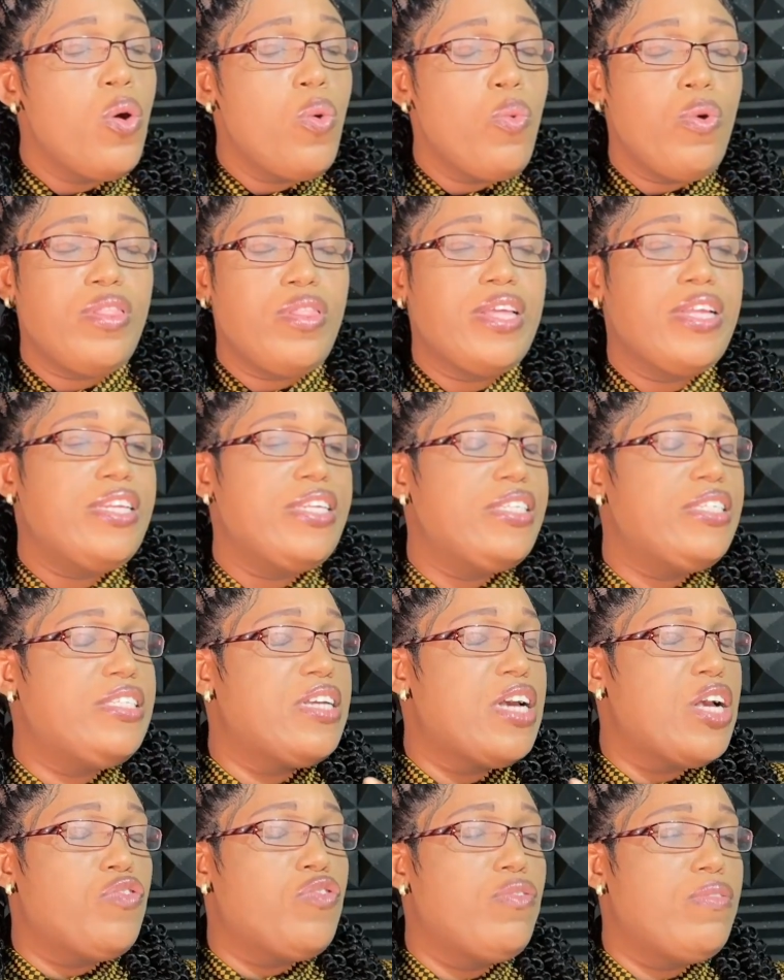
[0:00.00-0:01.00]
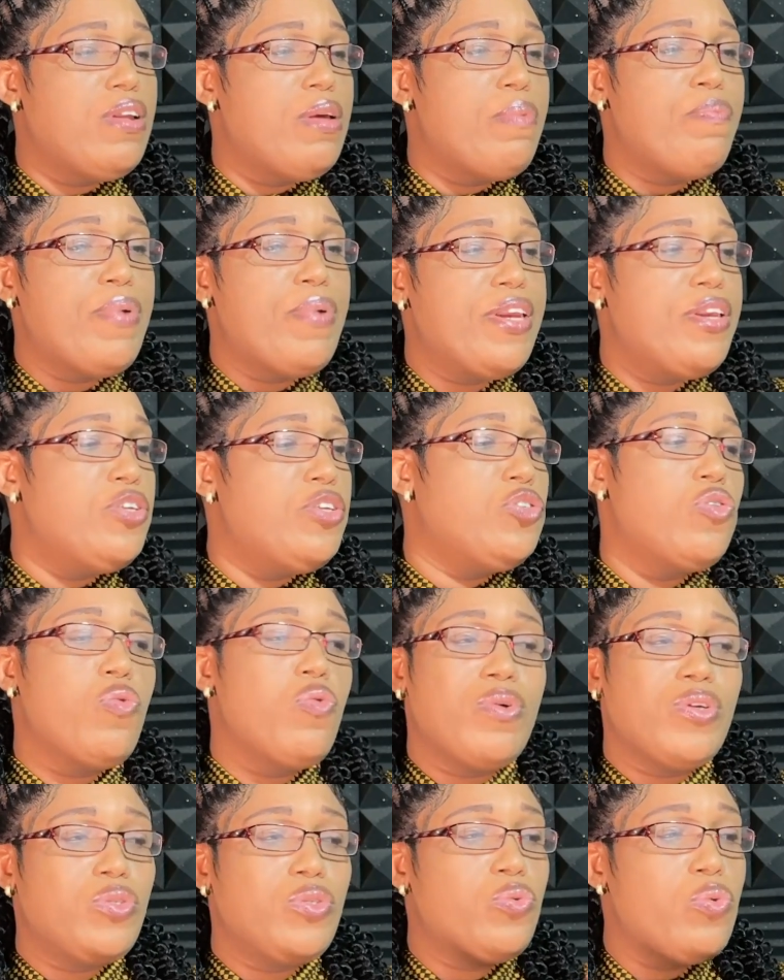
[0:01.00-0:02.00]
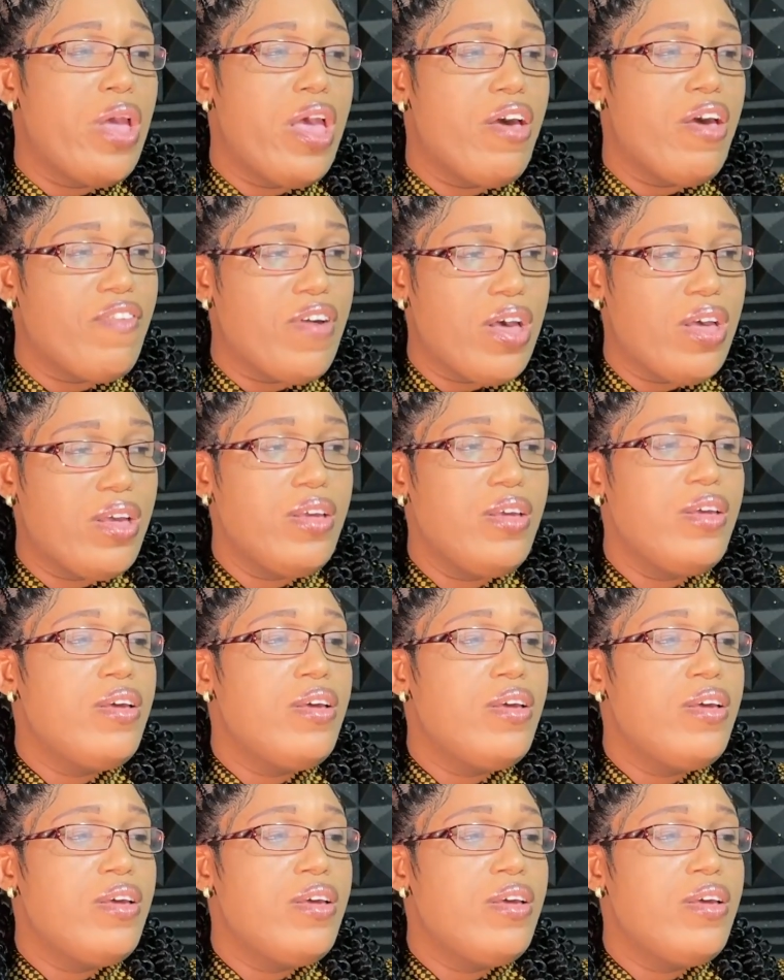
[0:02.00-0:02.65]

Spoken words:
with a discharge from the penis or whatsoever.